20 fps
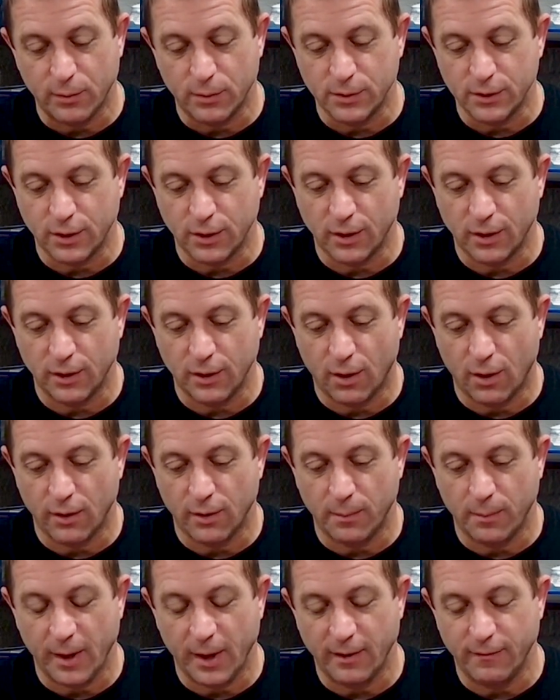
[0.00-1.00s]
was good. All the
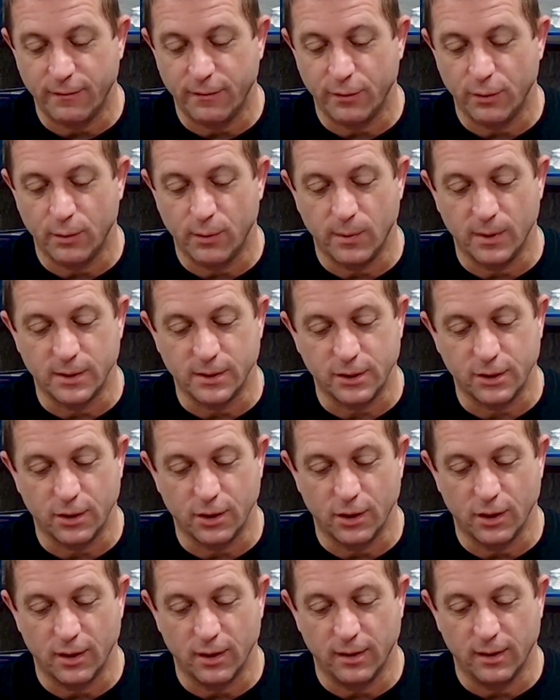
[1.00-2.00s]
paid food was
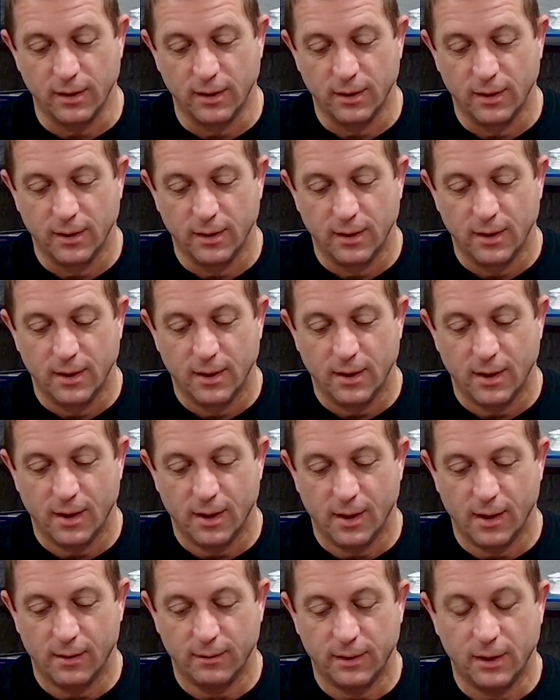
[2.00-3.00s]
good.
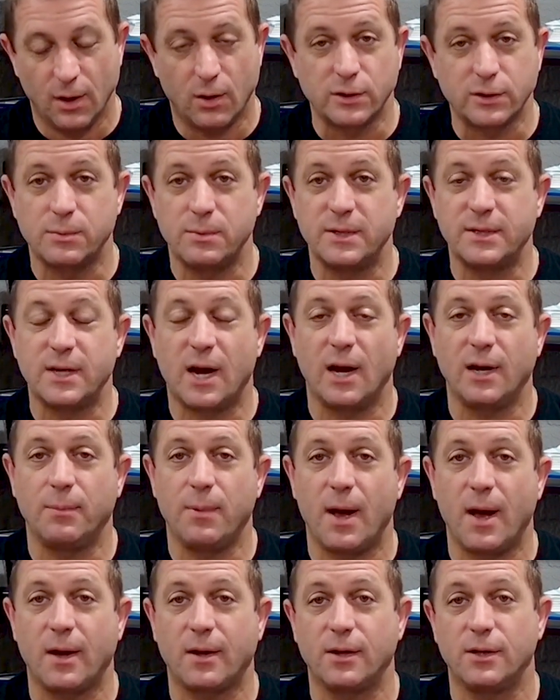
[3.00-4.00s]
The ultimate dining
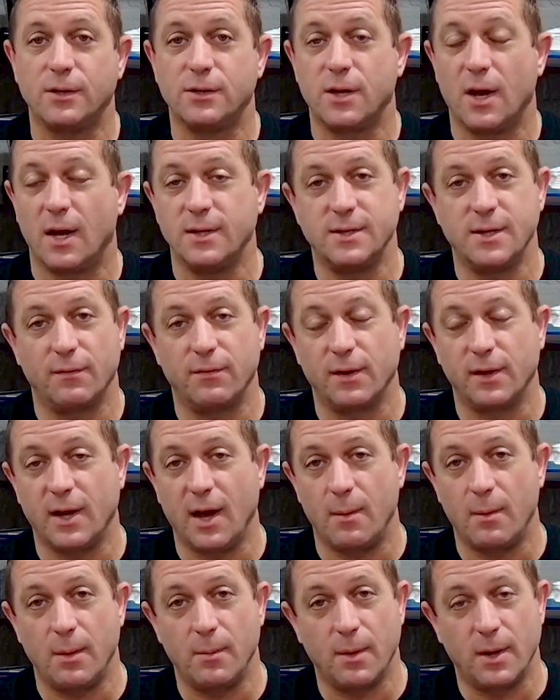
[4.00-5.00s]
package, I definitely
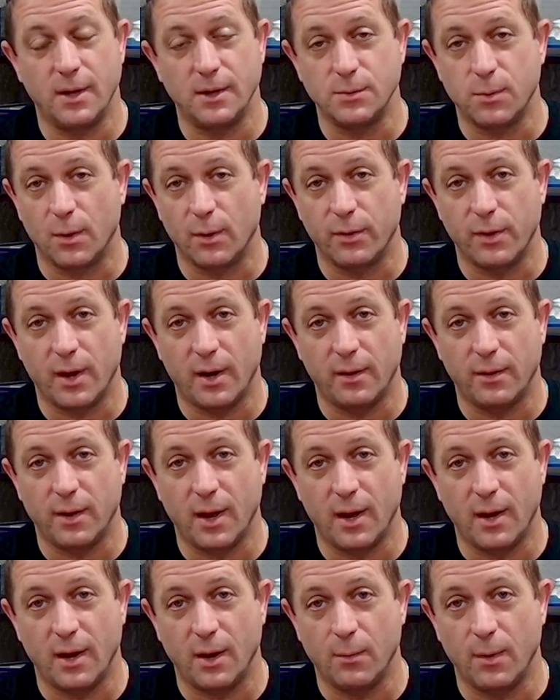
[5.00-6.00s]
got my money's worth out of
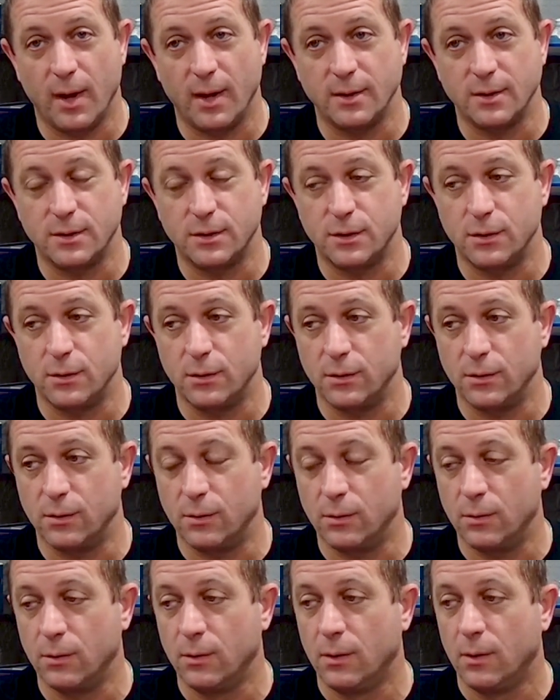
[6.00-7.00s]
that. I went
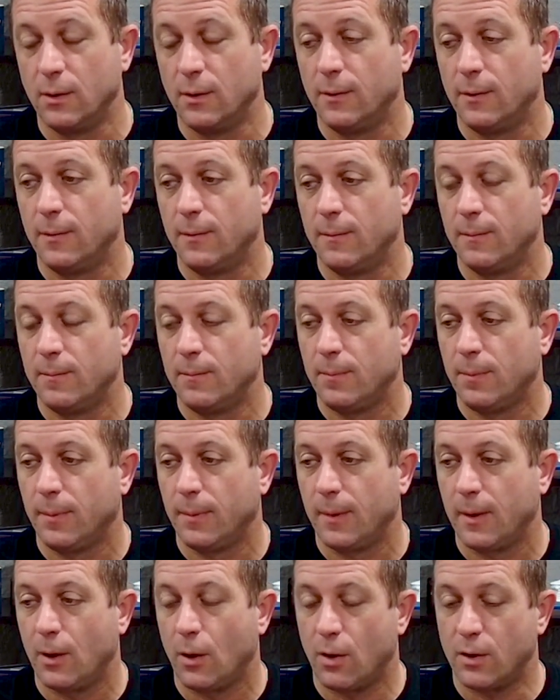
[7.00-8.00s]

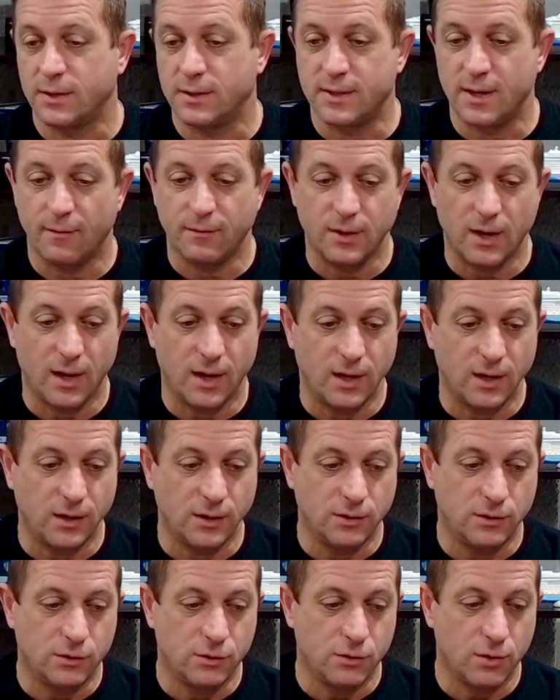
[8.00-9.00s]
on a
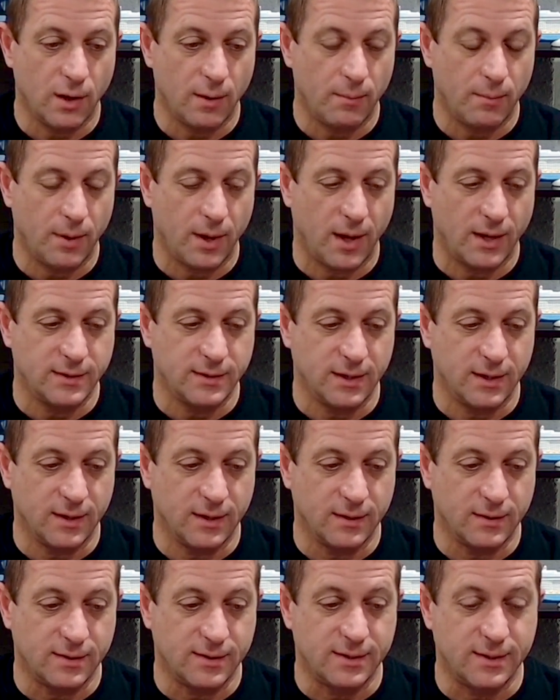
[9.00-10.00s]
7-day trip. I
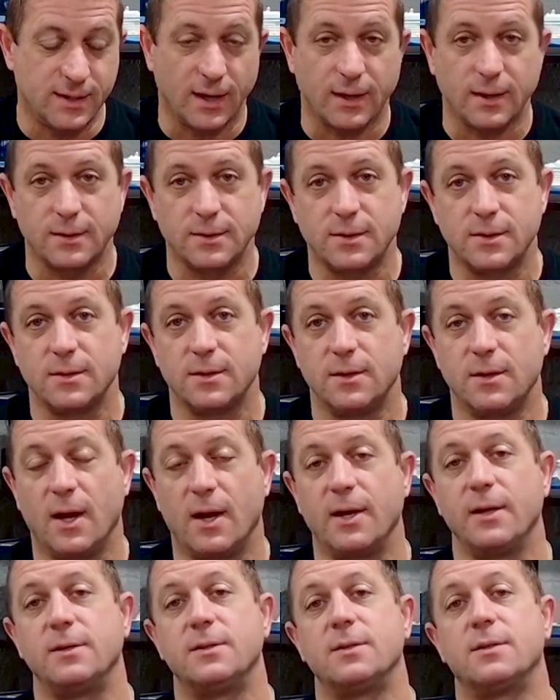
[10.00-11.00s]
did 6
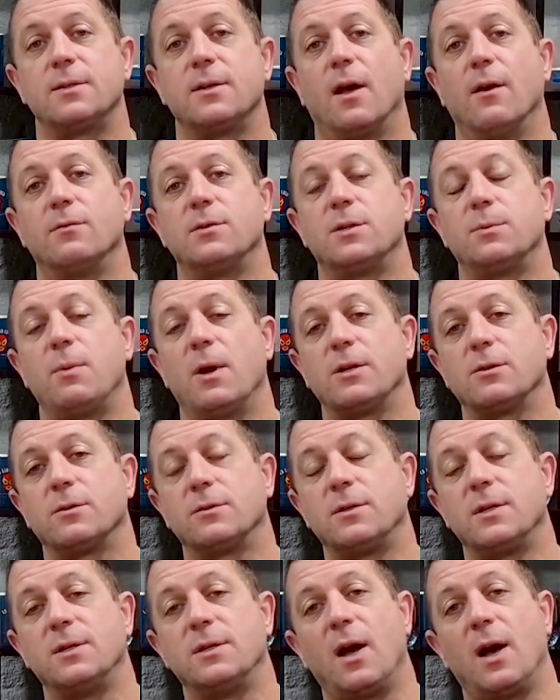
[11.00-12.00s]
nights of
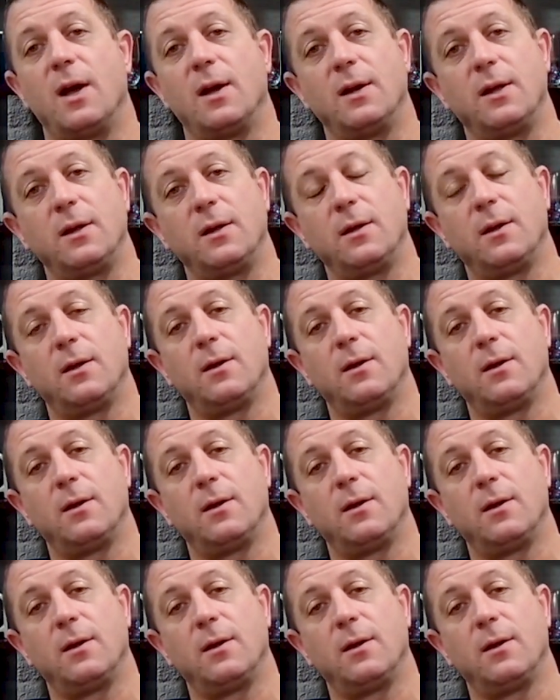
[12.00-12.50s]
specialty dining,